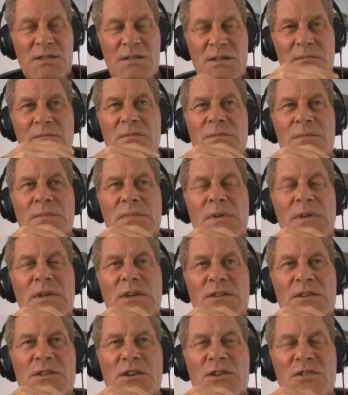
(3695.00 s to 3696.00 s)
She's
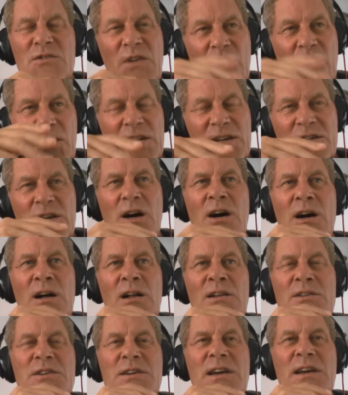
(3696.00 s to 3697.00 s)
very
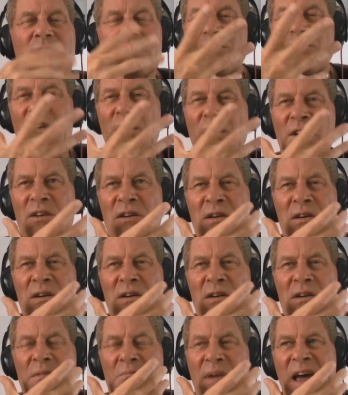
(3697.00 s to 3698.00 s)
tall. She has very
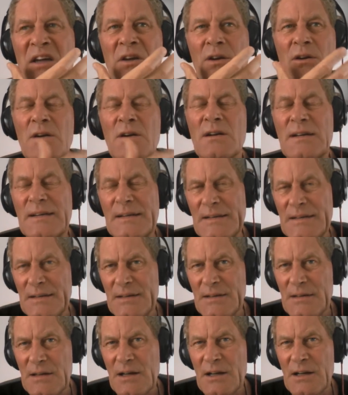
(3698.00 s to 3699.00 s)
angular
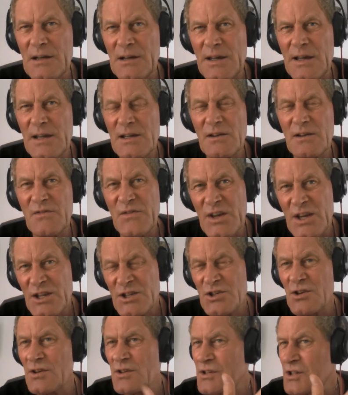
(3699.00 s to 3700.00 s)
Inca
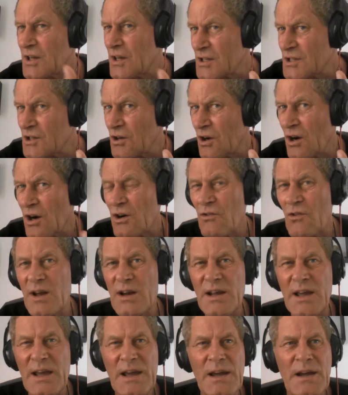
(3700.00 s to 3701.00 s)
features. She has
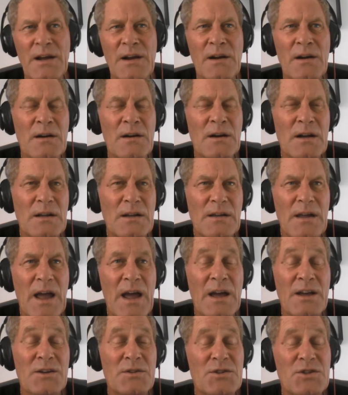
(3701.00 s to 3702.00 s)
dark red hair,
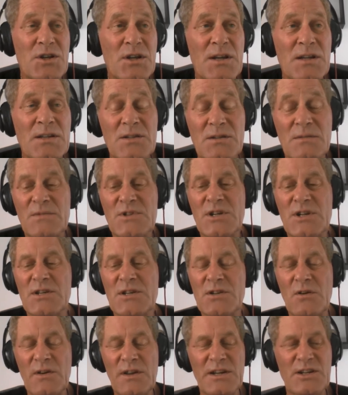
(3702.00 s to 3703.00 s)
and
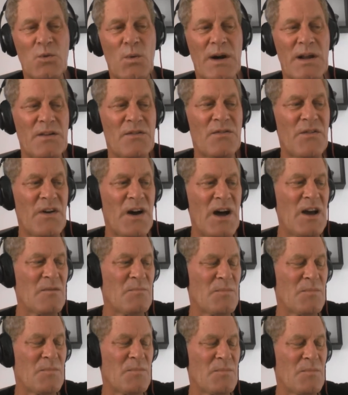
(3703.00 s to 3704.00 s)
she's only
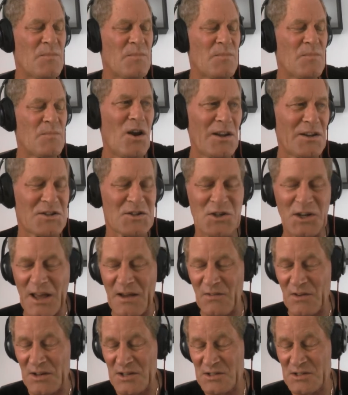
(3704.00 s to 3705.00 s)
25, but her knowledge
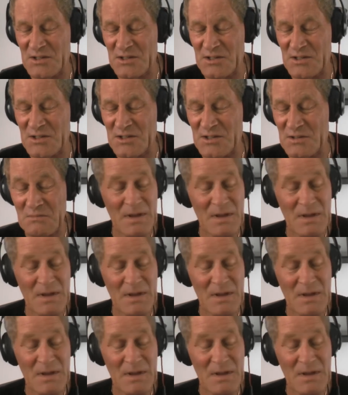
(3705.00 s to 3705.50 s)
level is